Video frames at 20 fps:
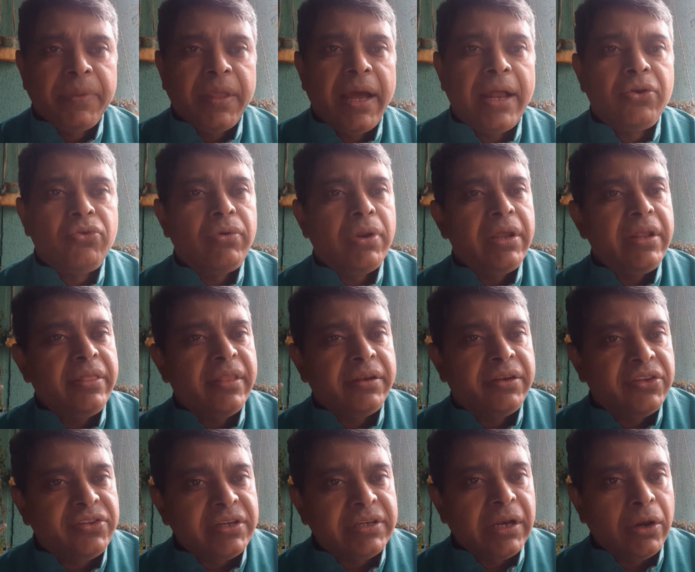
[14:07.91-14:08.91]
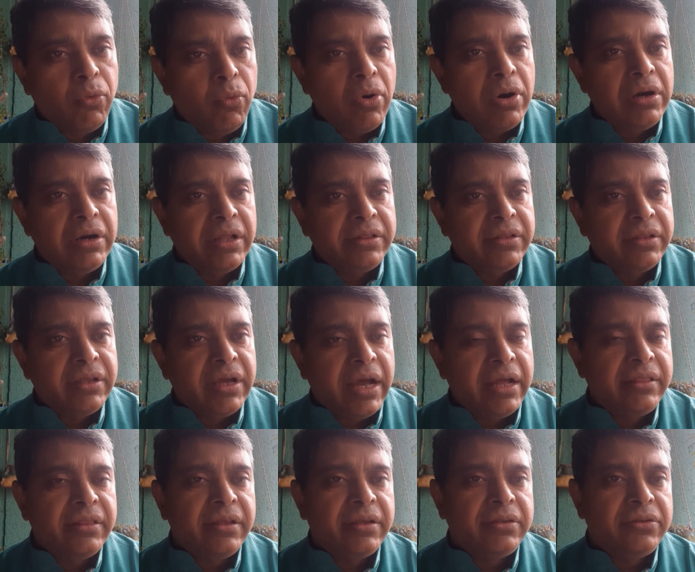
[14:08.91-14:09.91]
And today in the digital world and
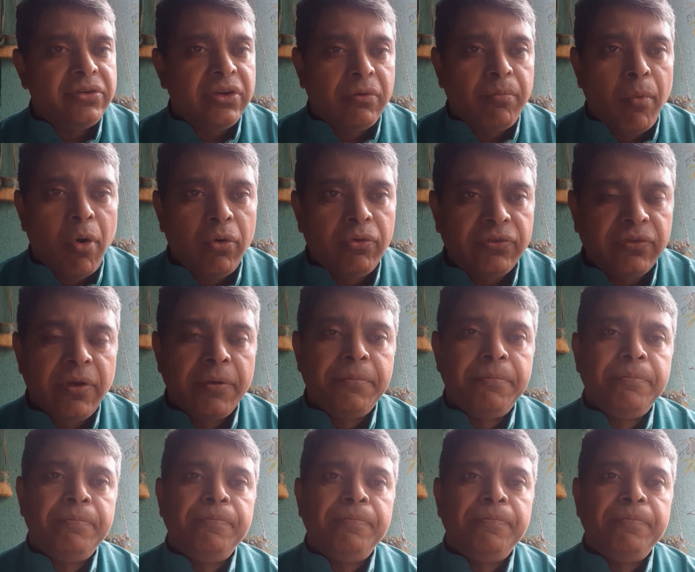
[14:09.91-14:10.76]
the gizmos